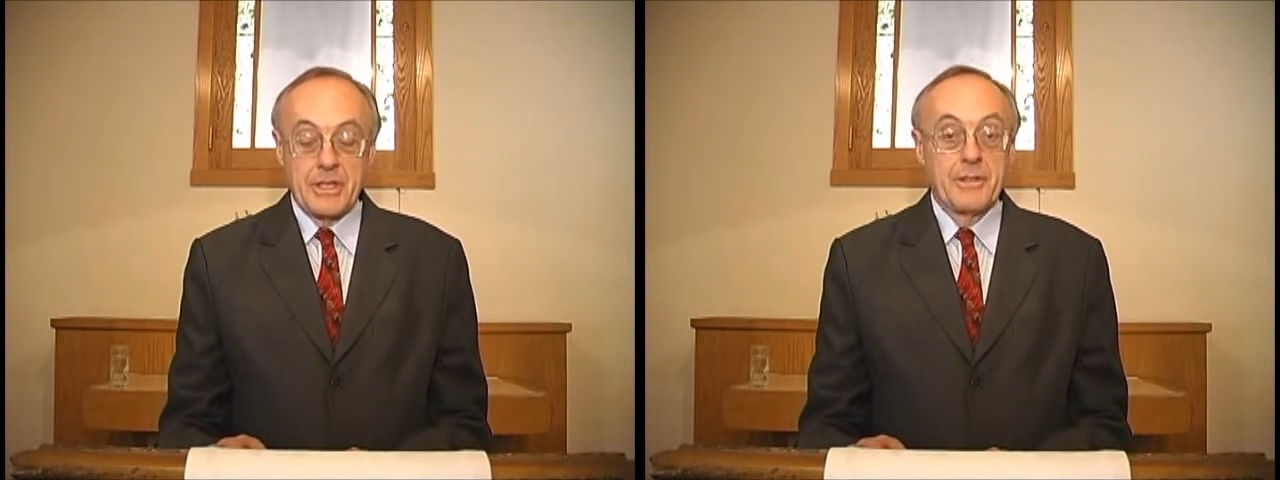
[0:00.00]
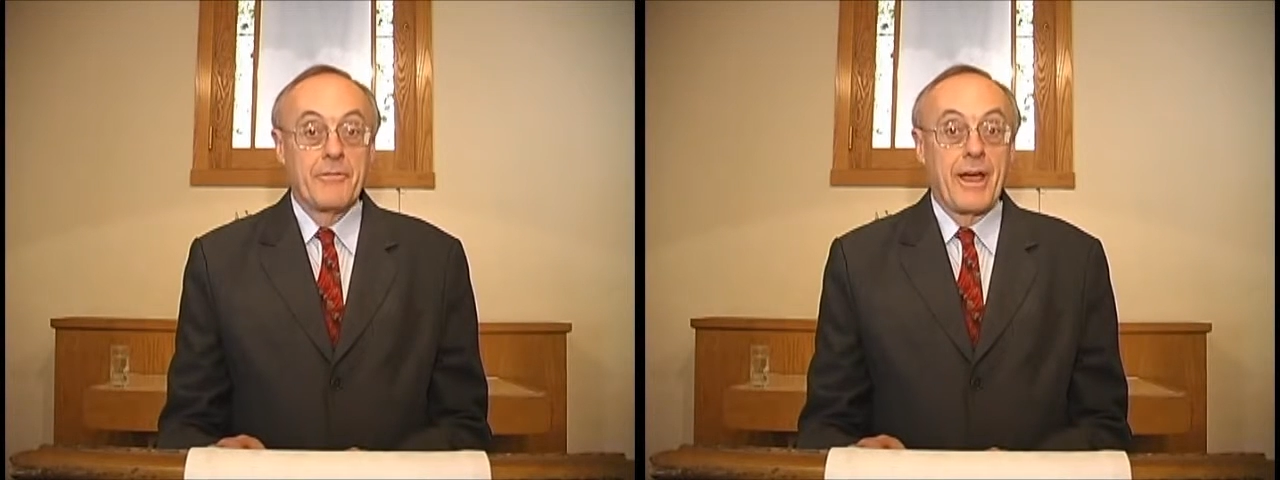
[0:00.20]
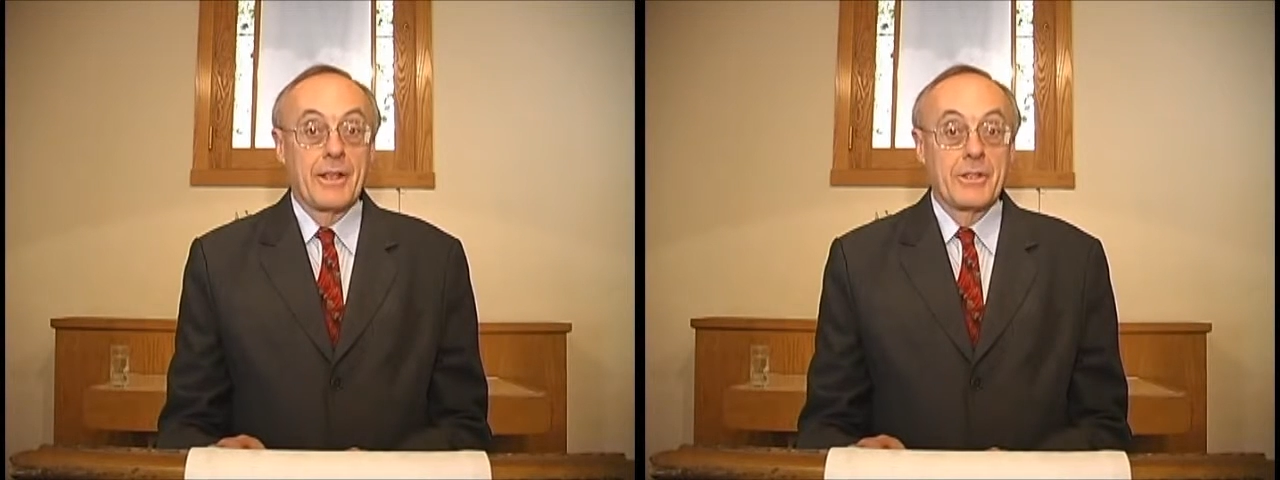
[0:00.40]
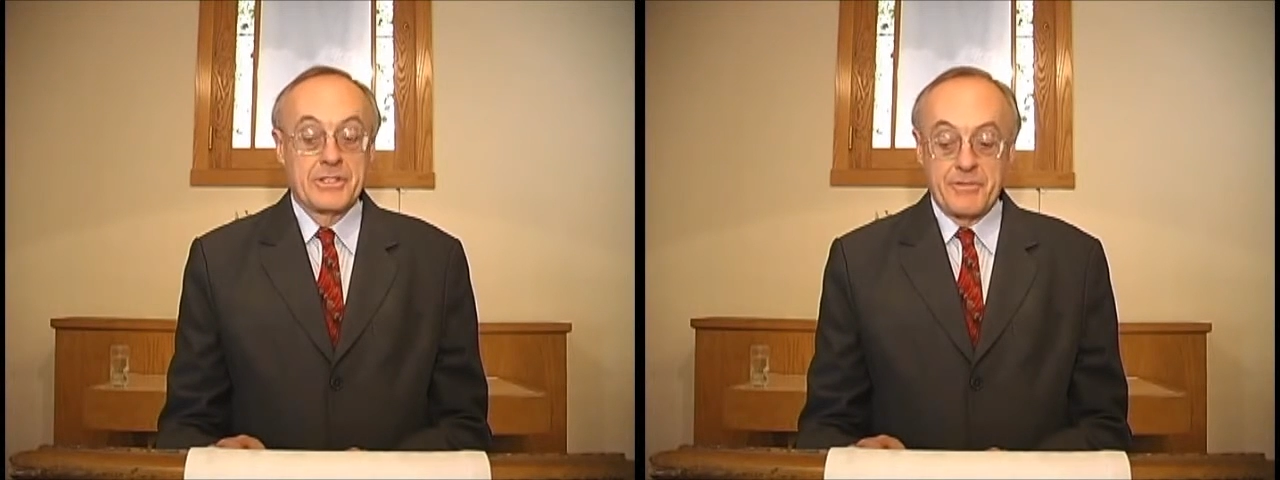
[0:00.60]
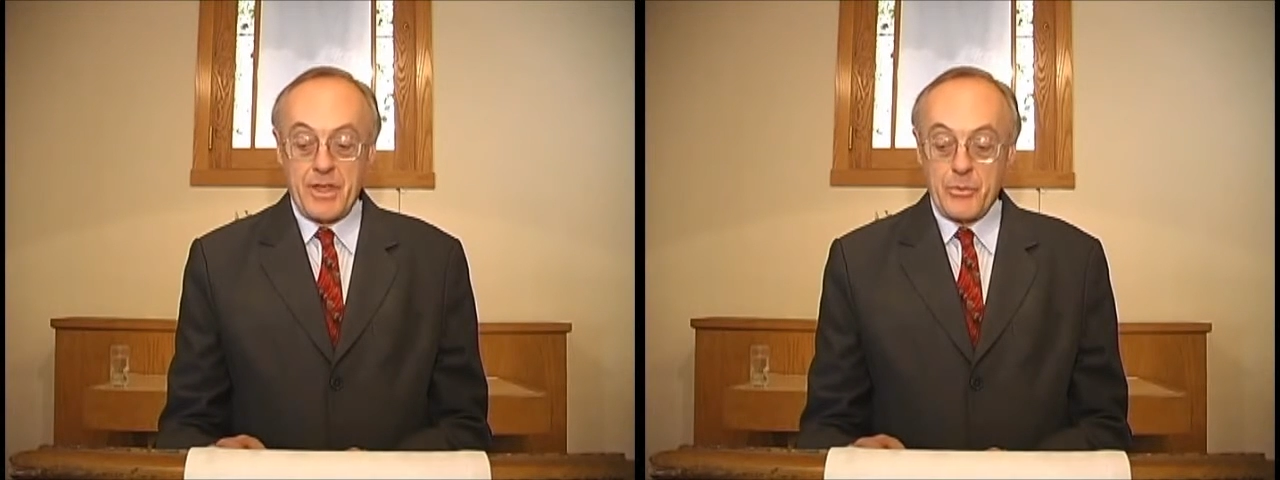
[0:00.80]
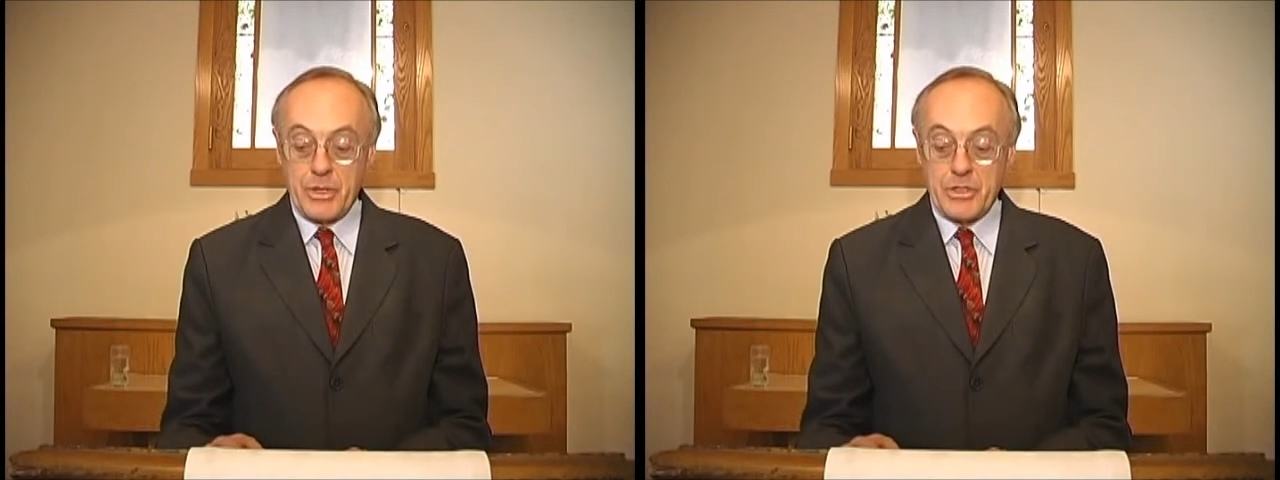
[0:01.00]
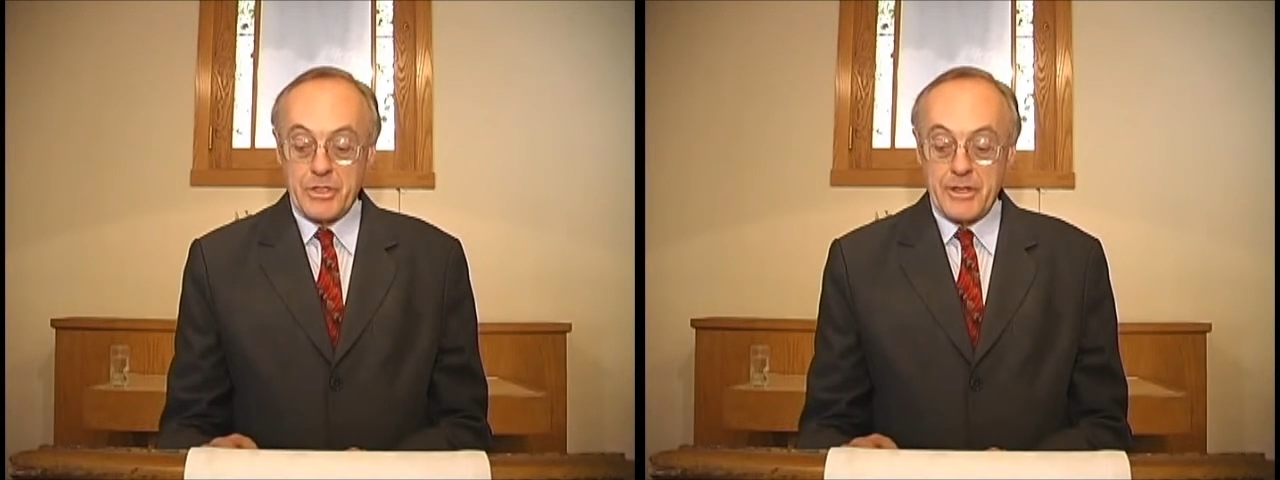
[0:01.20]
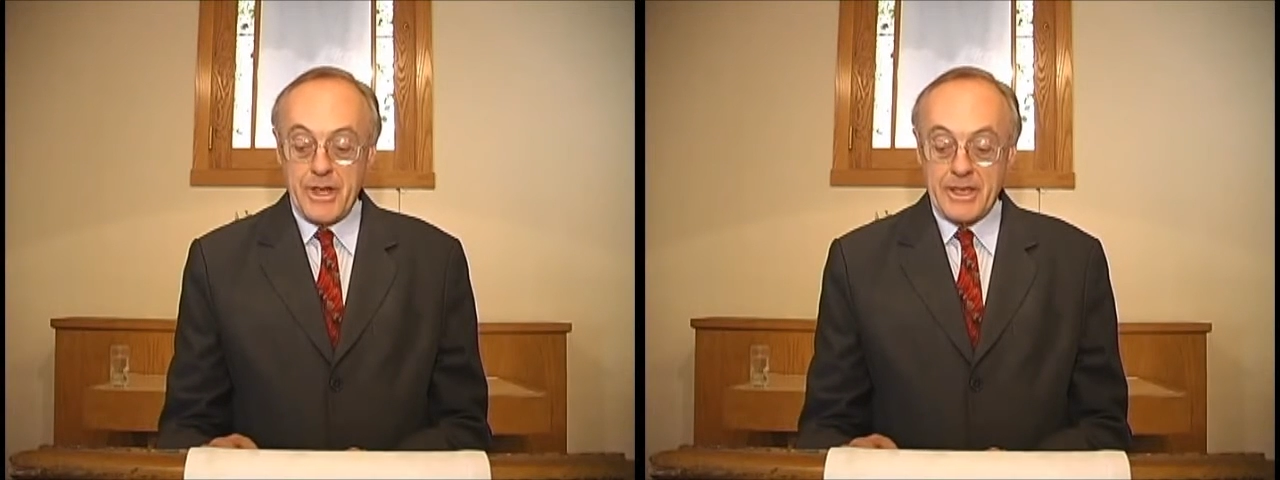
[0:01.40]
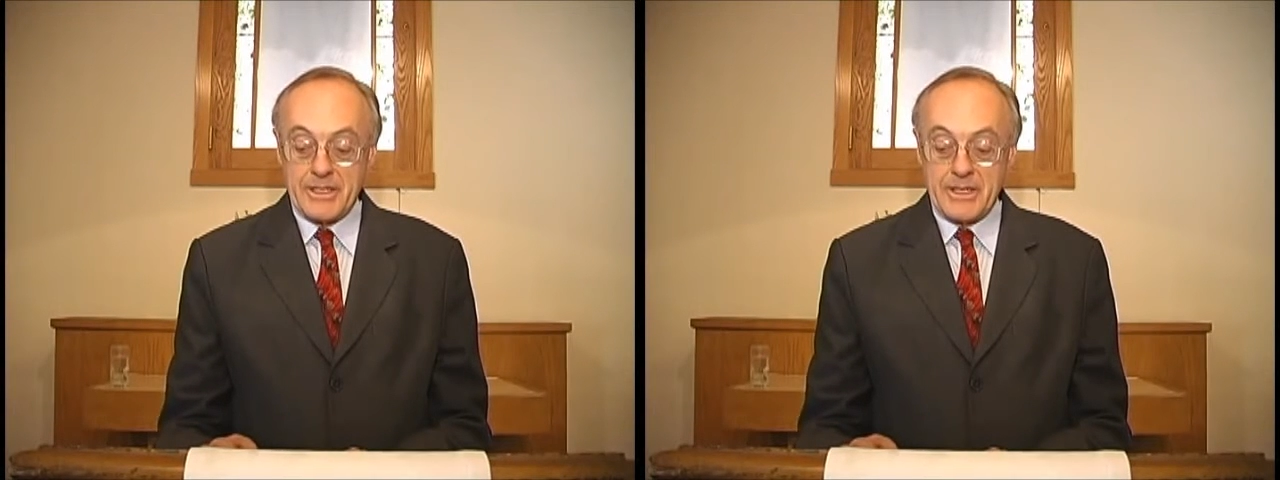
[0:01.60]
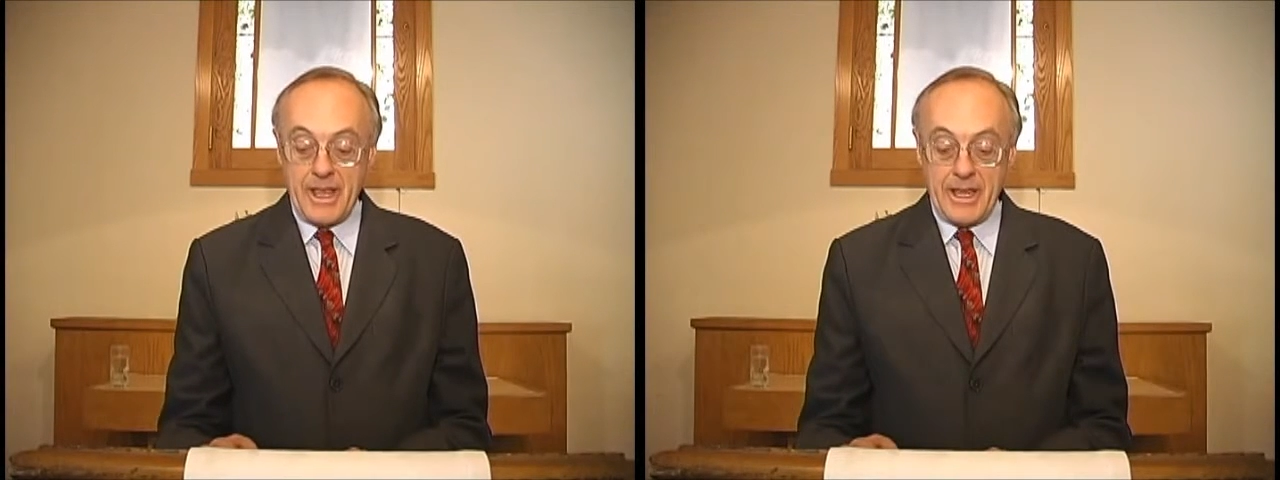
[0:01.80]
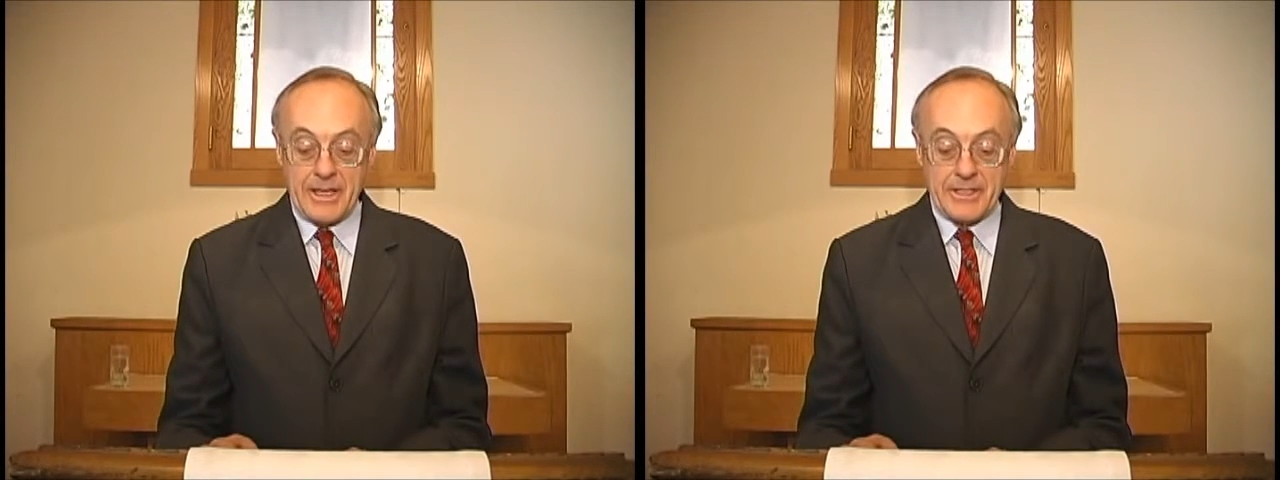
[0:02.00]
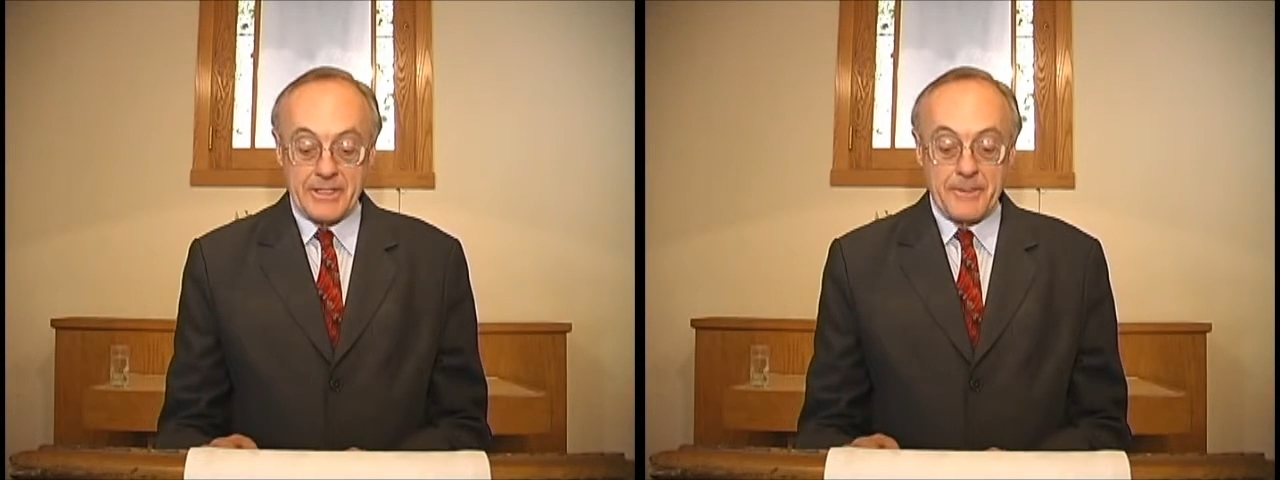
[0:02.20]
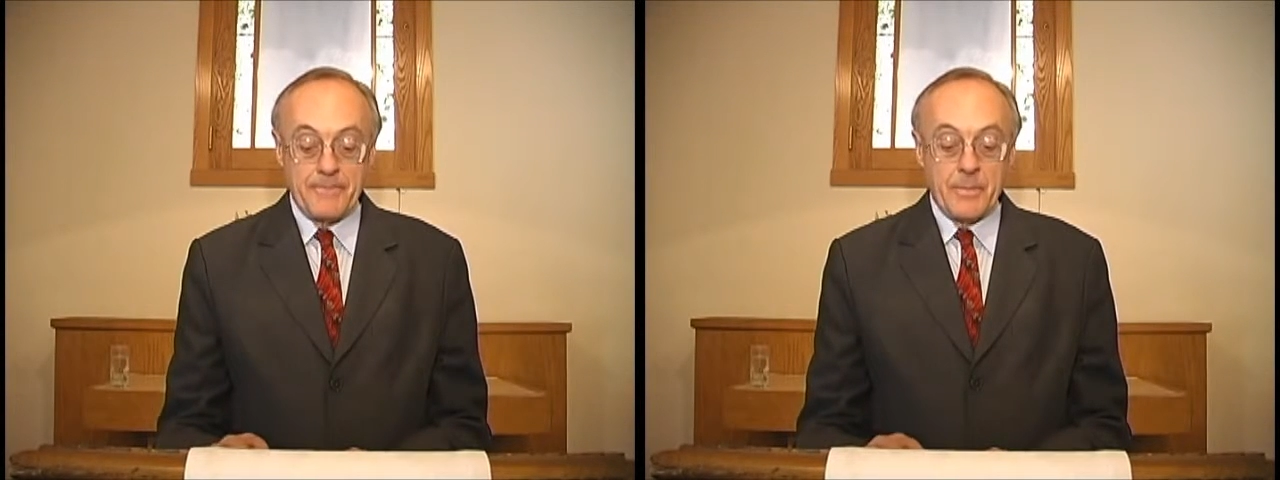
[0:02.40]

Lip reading: in the violence of that region in the 1980s.